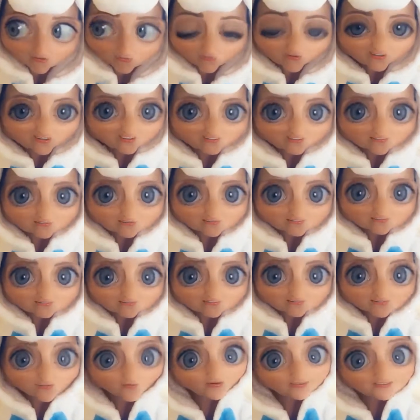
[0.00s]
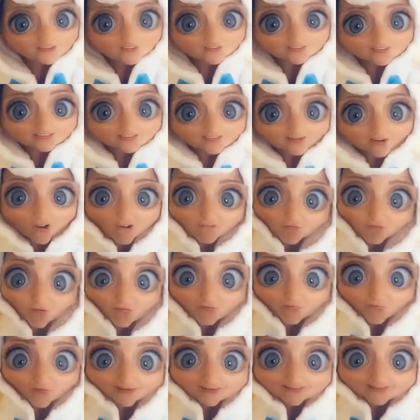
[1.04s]
Well, no, actually, I've got
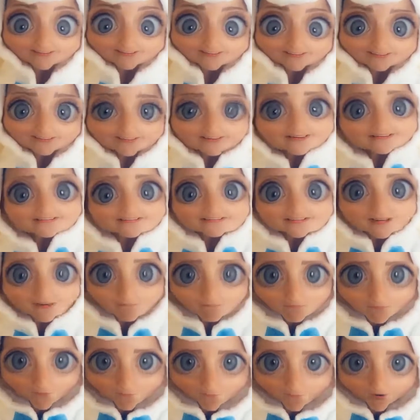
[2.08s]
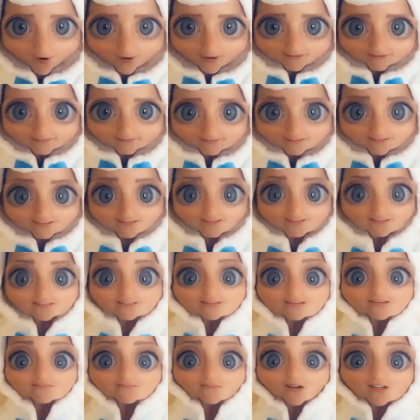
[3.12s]
three. Number one,
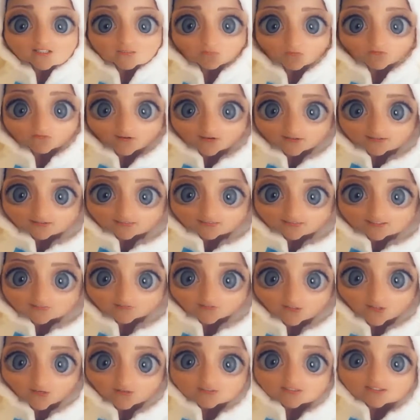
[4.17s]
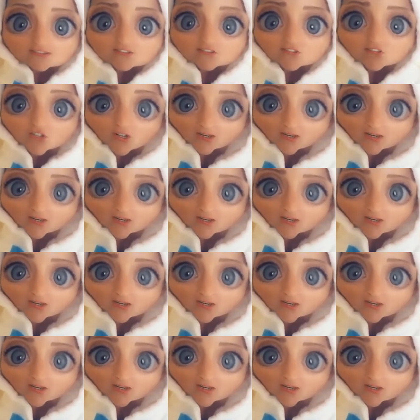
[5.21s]
the advice provided in these videos is